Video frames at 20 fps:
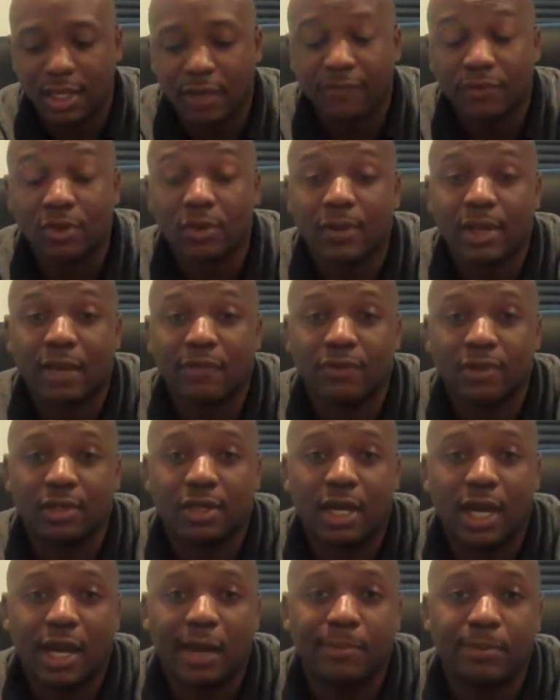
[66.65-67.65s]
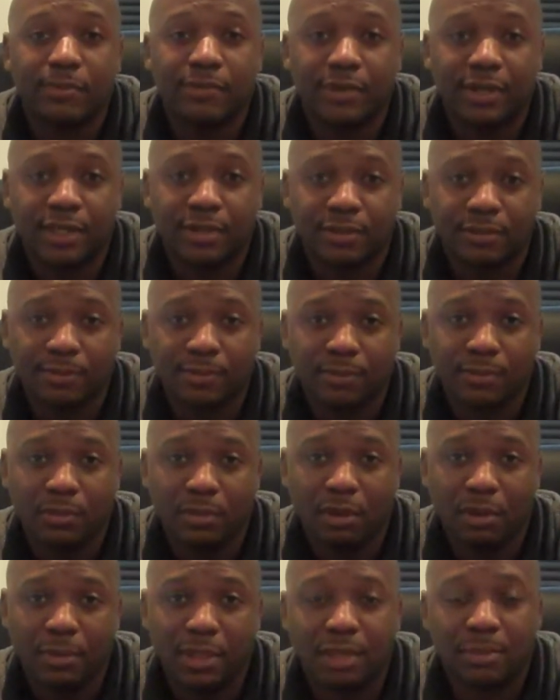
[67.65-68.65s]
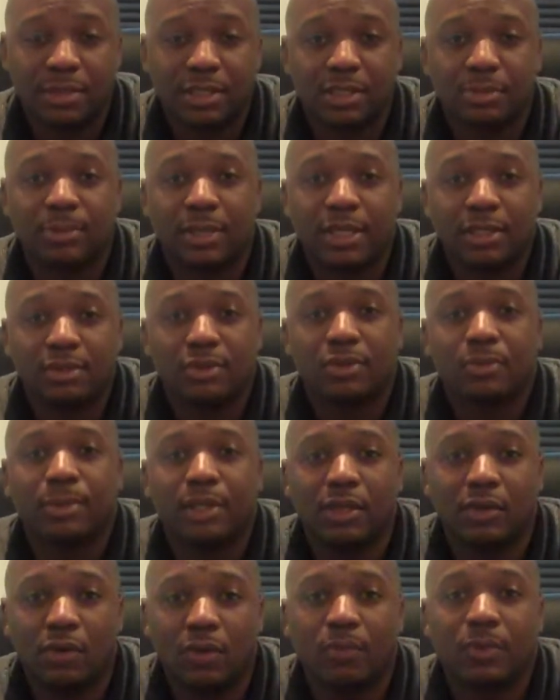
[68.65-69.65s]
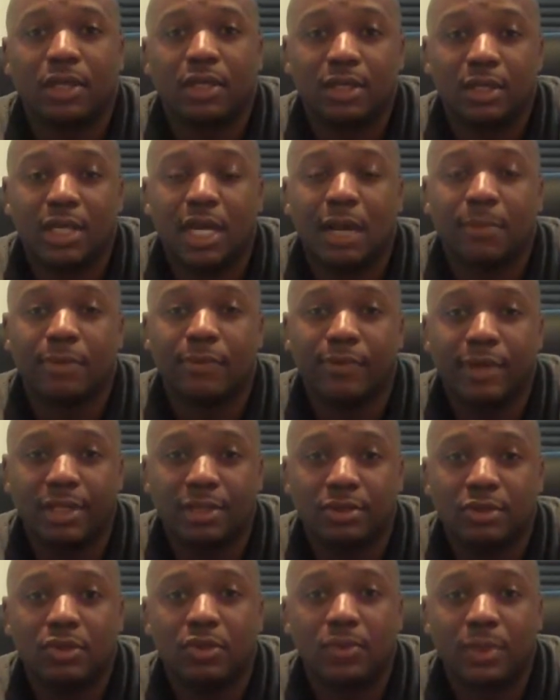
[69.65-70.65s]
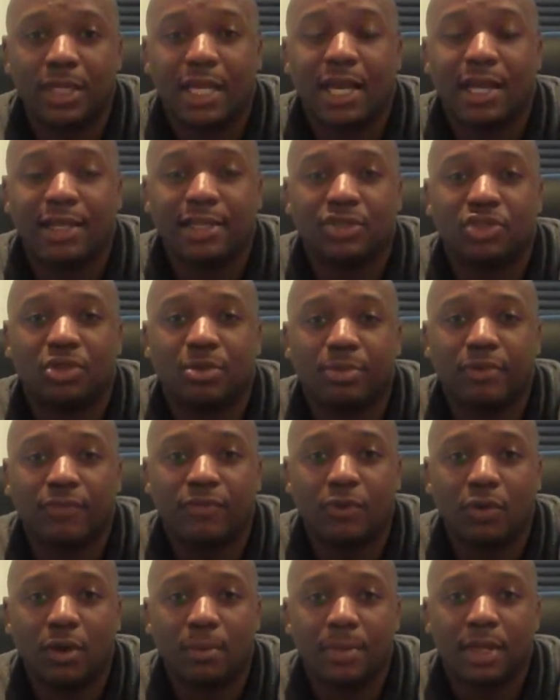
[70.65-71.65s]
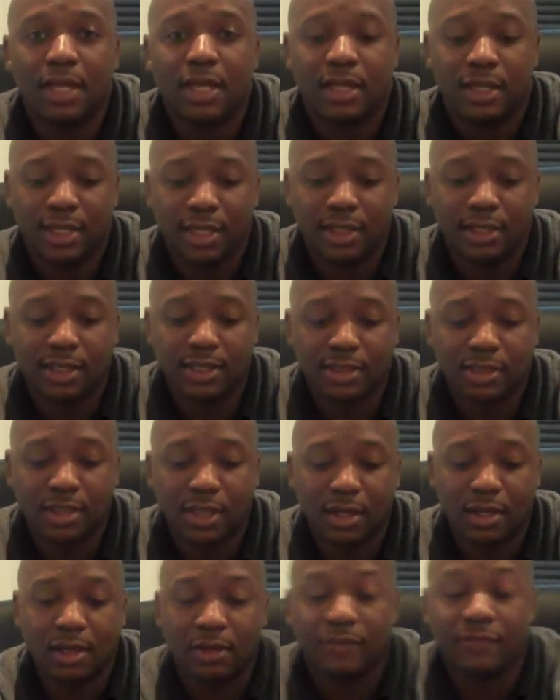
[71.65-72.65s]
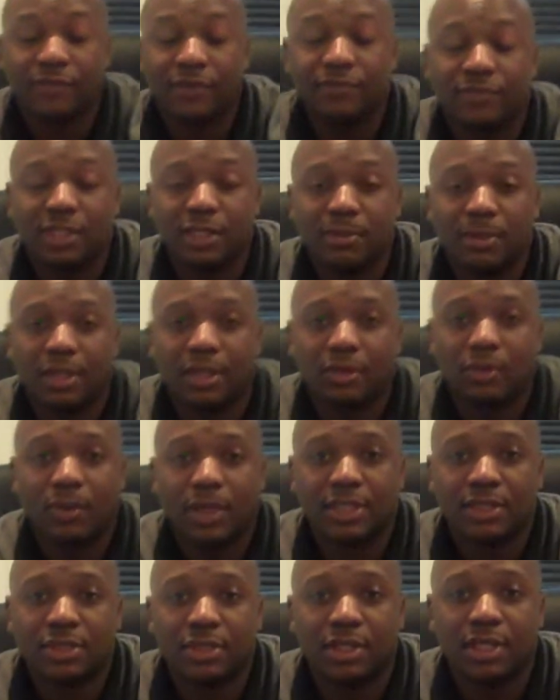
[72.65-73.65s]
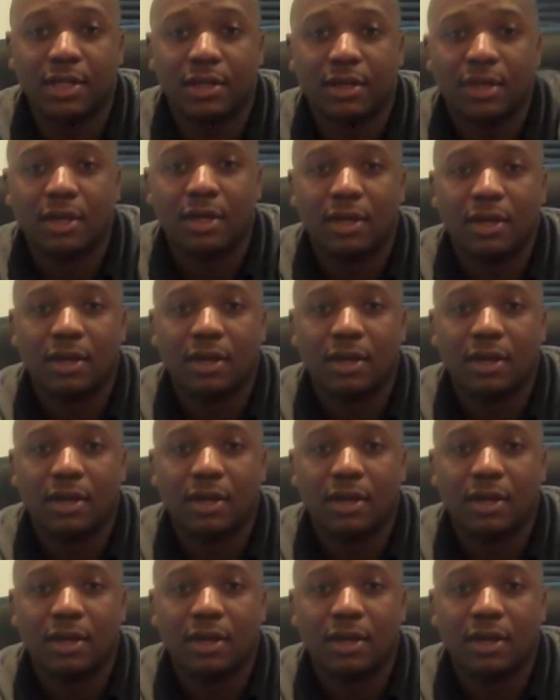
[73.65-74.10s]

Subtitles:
If you don't have a good operator, and I'm going to explain a little bit on what a good operator do and how he should perform in this 15-minute questionnaire.